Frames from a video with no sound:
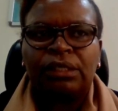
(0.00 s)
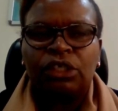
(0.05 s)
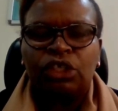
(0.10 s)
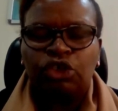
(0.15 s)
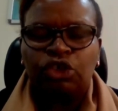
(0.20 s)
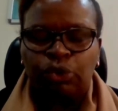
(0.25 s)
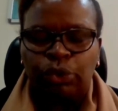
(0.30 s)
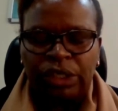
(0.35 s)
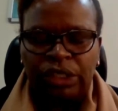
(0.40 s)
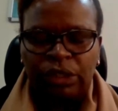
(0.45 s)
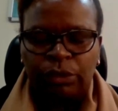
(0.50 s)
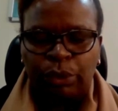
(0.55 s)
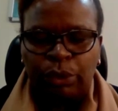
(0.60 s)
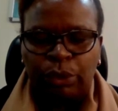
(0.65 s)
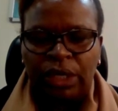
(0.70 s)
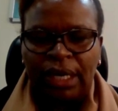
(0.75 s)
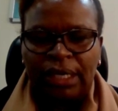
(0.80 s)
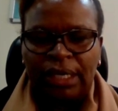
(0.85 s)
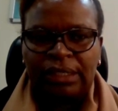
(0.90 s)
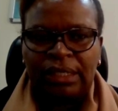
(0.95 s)
insurance
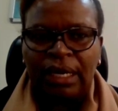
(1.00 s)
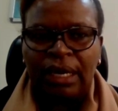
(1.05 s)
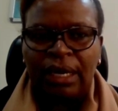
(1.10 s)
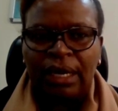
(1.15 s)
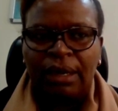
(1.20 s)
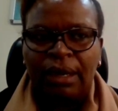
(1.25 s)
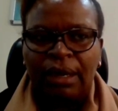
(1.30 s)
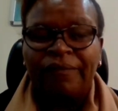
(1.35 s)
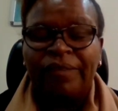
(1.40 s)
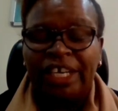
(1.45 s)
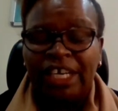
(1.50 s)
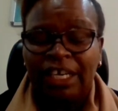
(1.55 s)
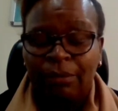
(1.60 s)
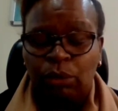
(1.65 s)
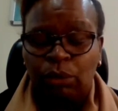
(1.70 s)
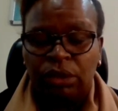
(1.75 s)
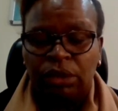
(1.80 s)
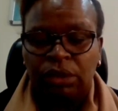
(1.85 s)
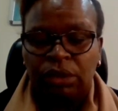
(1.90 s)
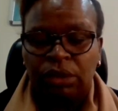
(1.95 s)
products
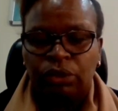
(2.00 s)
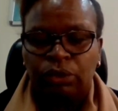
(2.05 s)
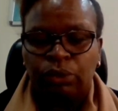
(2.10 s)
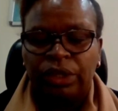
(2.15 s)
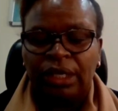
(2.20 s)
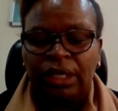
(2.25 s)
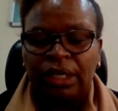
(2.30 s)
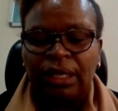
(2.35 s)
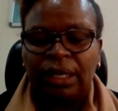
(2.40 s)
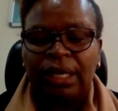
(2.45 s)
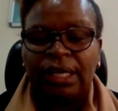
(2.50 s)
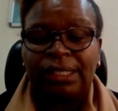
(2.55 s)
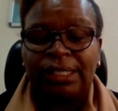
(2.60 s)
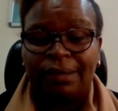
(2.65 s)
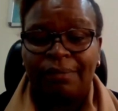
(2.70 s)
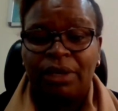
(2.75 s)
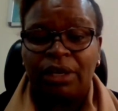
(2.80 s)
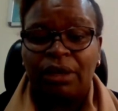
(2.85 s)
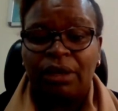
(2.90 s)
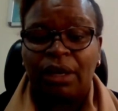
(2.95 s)
available to the
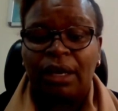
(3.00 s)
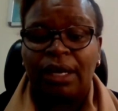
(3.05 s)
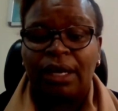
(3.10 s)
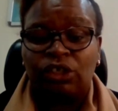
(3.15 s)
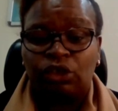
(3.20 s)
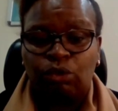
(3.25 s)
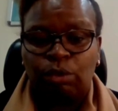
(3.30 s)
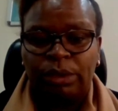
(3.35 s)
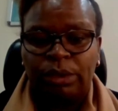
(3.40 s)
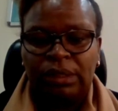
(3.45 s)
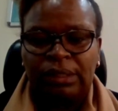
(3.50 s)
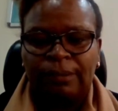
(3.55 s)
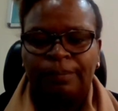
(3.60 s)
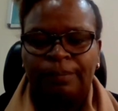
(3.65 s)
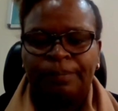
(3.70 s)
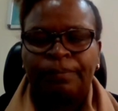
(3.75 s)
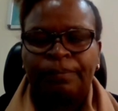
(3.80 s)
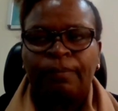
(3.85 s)
SME customers.